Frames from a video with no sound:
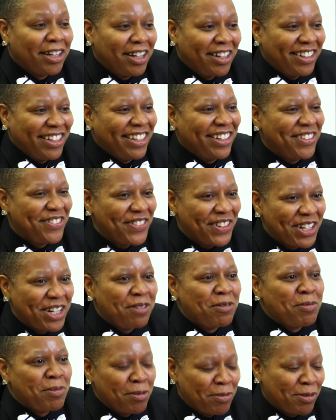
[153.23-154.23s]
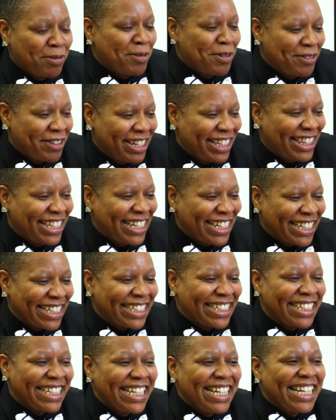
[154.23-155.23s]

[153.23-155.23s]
very memorable right there.